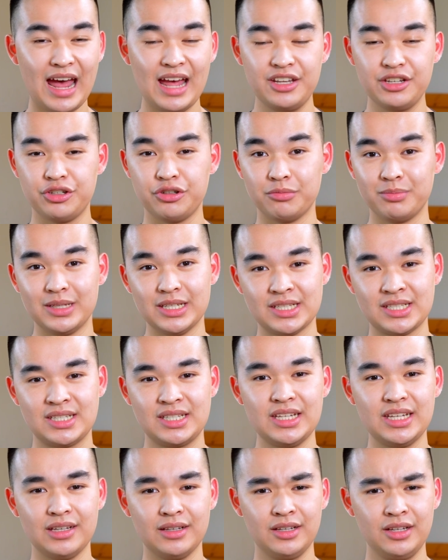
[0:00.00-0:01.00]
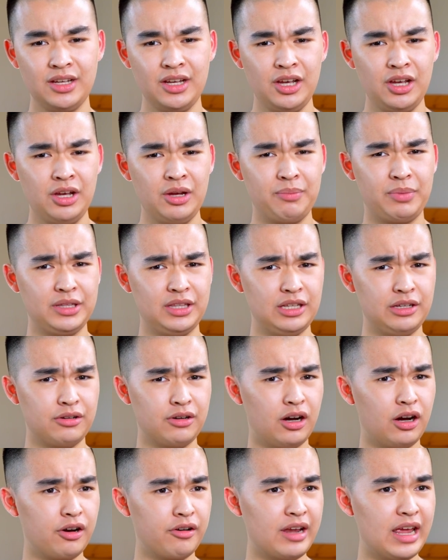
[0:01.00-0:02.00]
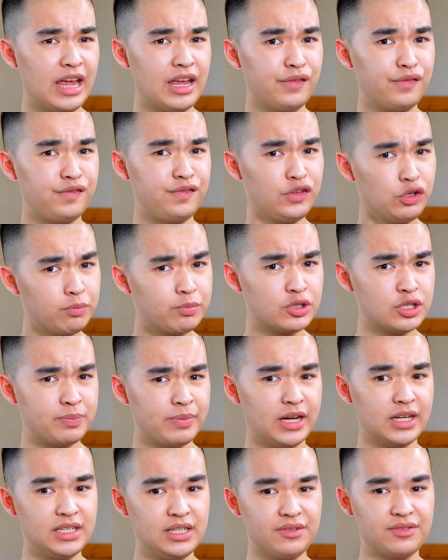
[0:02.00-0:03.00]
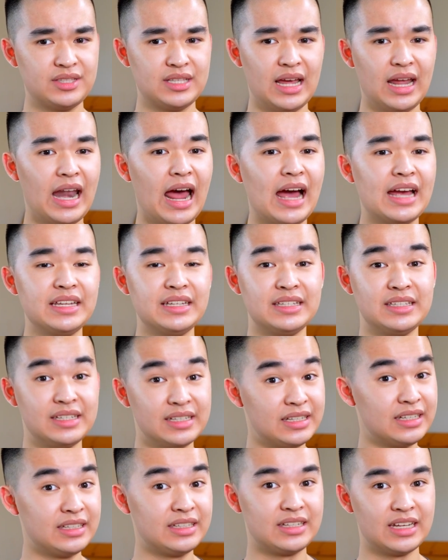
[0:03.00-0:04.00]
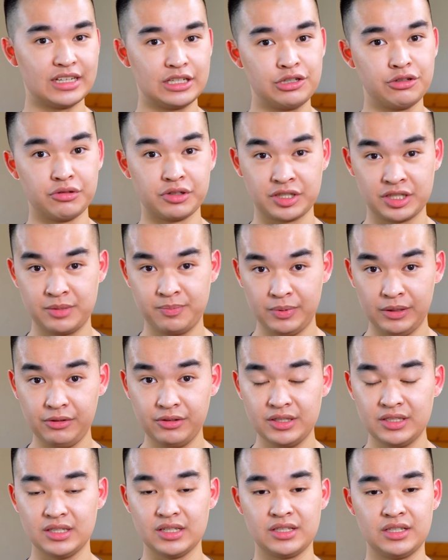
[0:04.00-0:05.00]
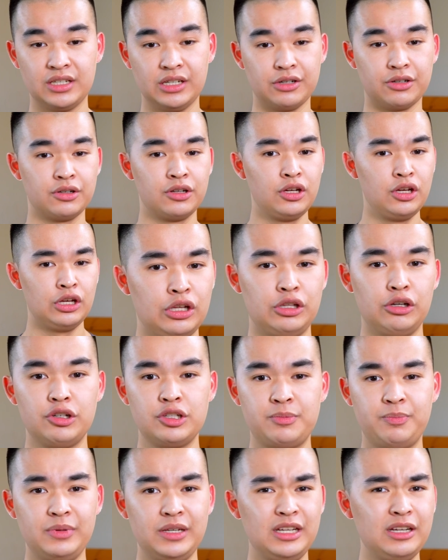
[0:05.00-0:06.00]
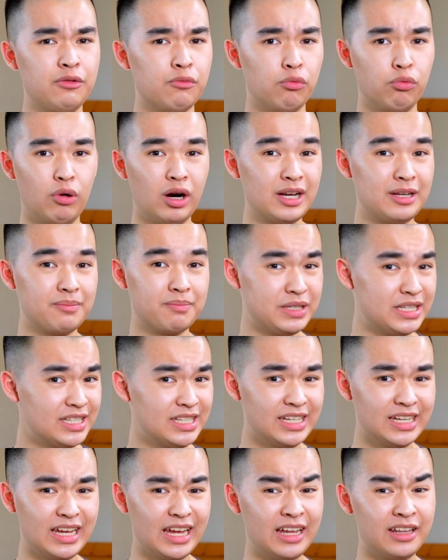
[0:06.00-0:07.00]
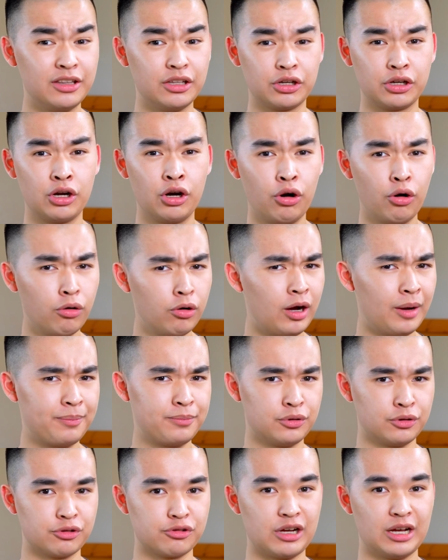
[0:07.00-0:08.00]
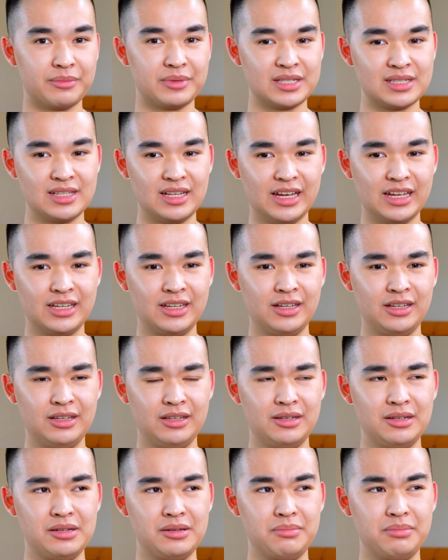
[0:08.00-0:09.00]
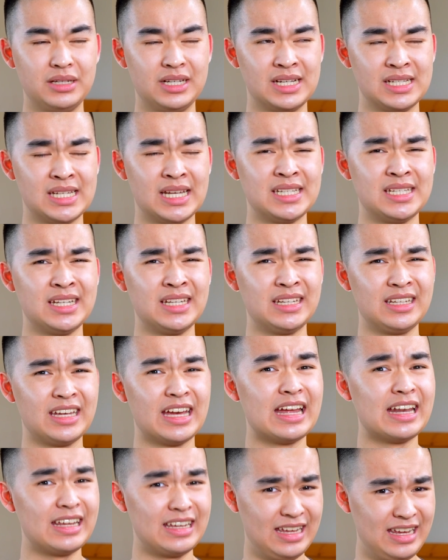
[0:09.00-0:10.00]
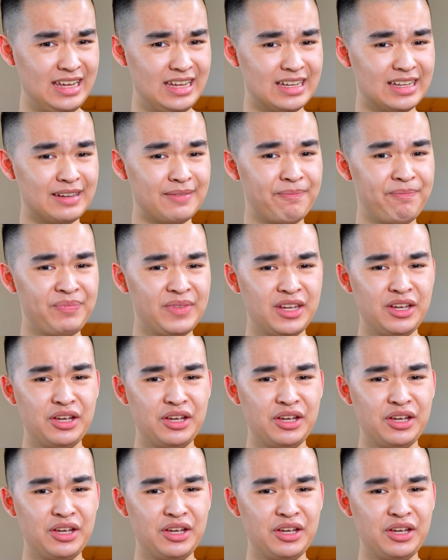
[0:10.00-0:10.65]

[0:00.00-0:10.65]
at UBC. But there are a few perspectives that I didn't get to experience this year, those being what being in the co-op program is like, because I didn't get in,